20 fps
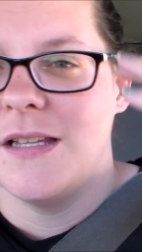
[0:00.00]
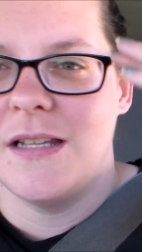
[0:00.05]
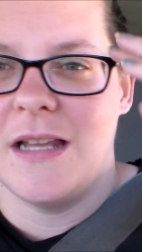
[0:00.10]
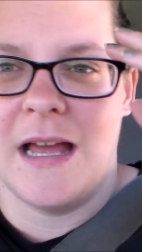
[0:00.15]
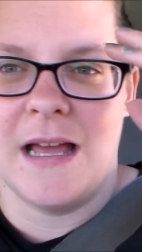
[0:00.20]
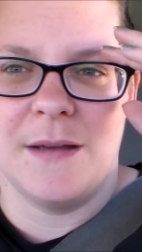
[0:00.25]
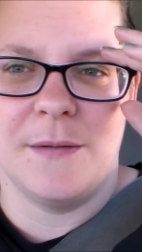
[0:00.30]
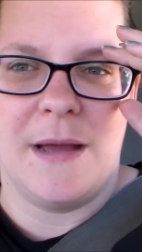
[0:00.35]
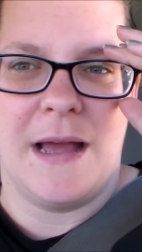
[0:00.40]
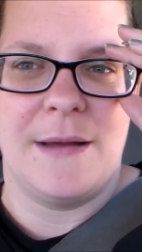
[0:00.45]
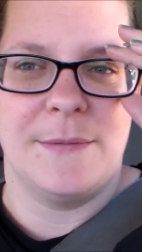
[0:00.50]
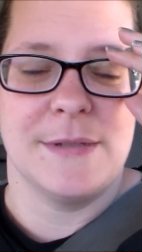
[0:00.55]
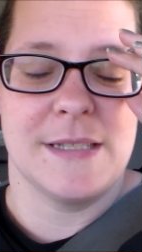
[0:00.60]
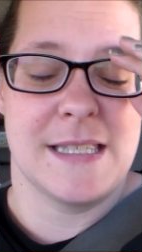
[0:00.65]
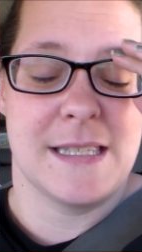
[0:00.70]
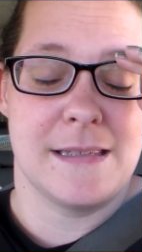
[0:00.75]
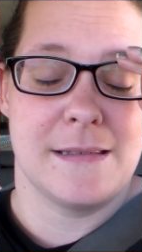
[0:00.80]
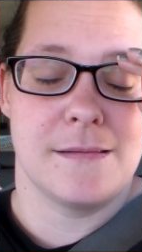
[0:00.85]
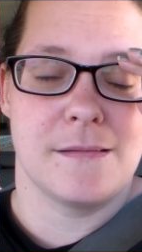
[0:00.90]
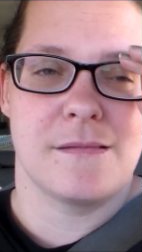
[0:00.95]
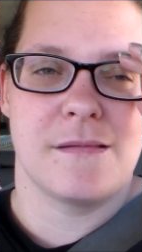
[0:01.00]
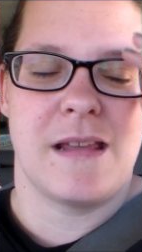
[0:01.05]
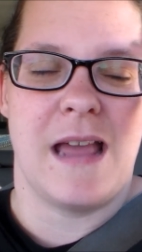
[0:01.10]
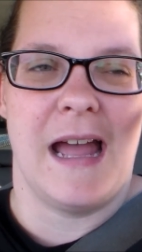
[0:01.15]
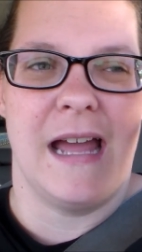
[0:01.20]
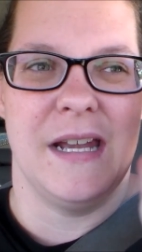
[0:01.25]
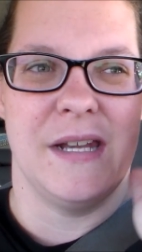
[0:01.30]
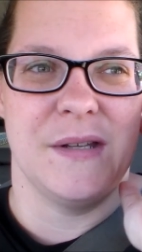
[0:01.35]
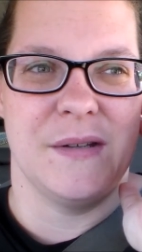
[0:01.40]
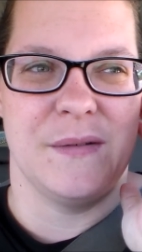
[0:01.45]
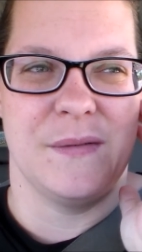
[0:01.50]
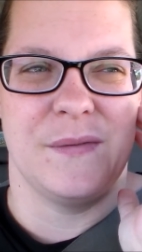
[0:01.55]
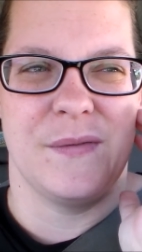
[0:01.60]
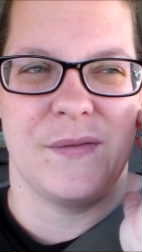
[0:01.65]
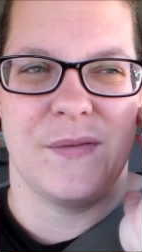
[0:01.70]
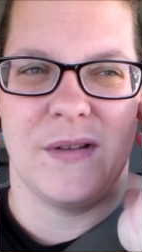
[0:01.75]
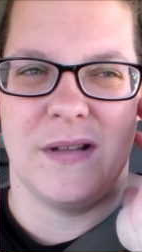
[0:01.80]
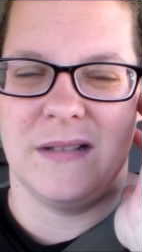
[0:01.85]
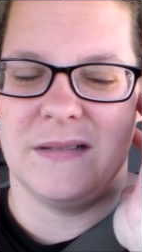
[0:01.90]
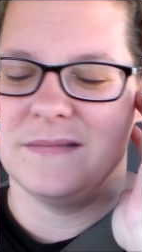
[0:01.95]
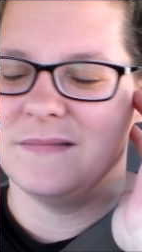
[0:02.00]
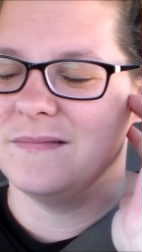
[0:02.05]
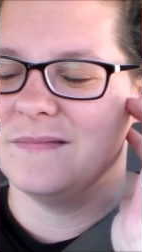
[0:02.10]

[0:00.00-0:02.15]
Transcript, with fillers: I, I was kind of uh,